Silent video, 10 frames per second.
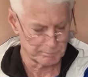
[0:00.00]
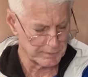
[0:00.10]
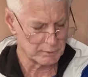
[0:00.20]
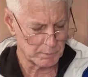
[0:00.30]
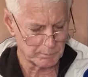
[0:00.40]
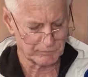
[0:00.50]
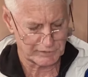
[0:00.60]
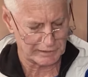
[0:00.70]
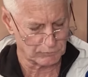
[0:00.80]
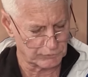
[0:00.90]
a minimum of
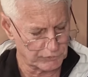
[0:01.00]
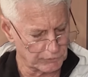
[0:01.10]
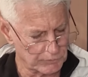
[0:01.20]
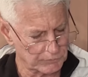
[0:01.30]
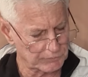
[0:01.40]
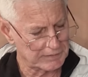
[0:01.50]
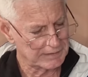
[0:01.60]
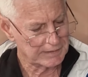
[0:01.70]
10 students.